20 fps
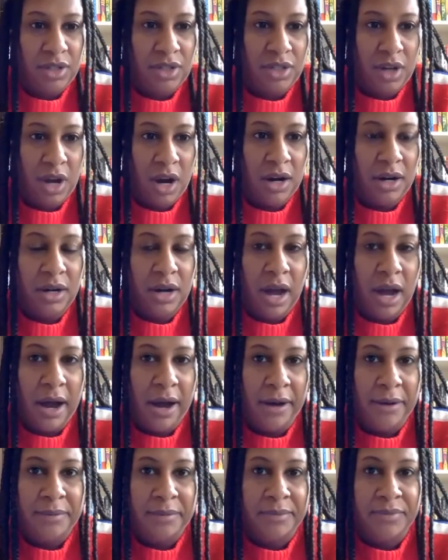start
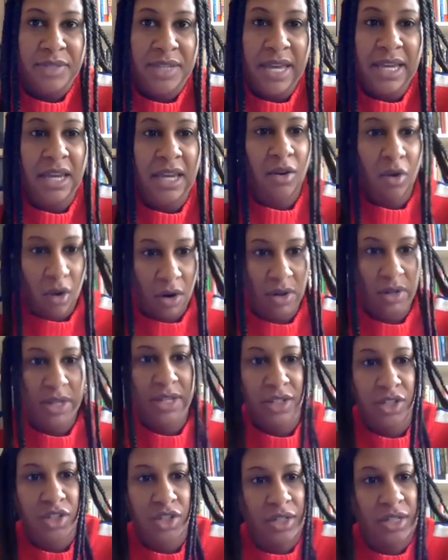taking oral
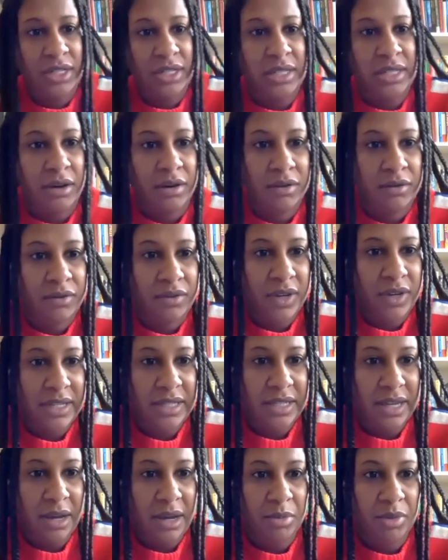histories of
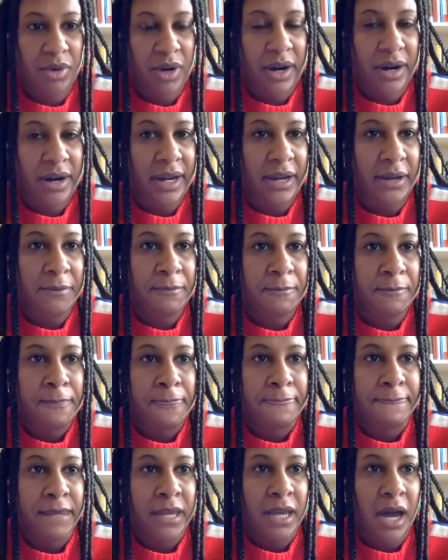contemporary
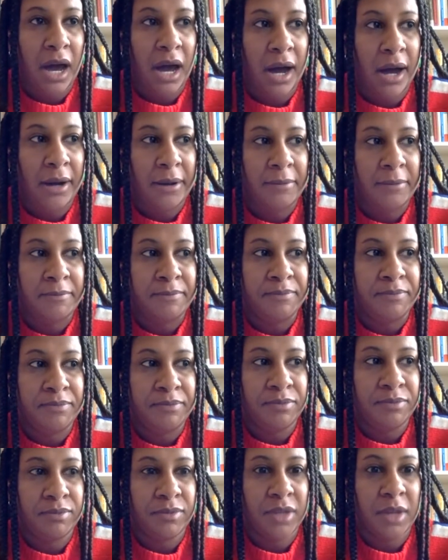
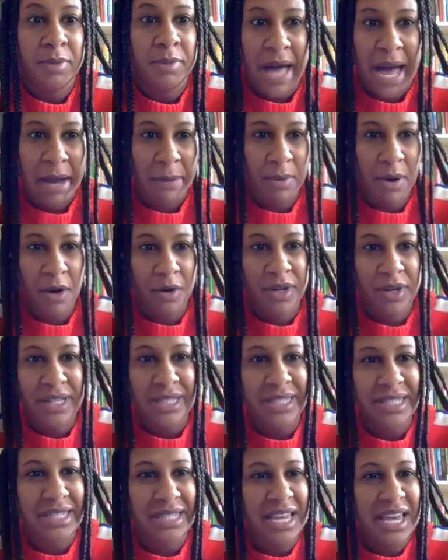Black
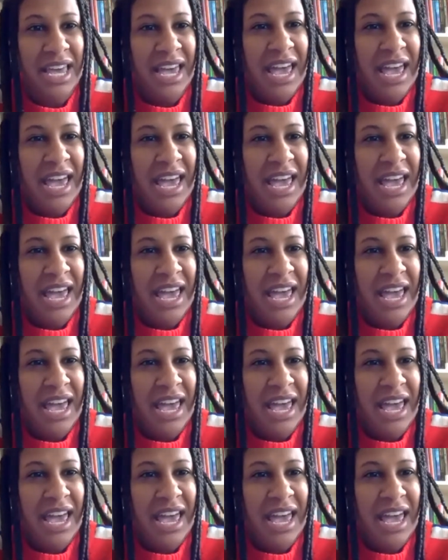poets.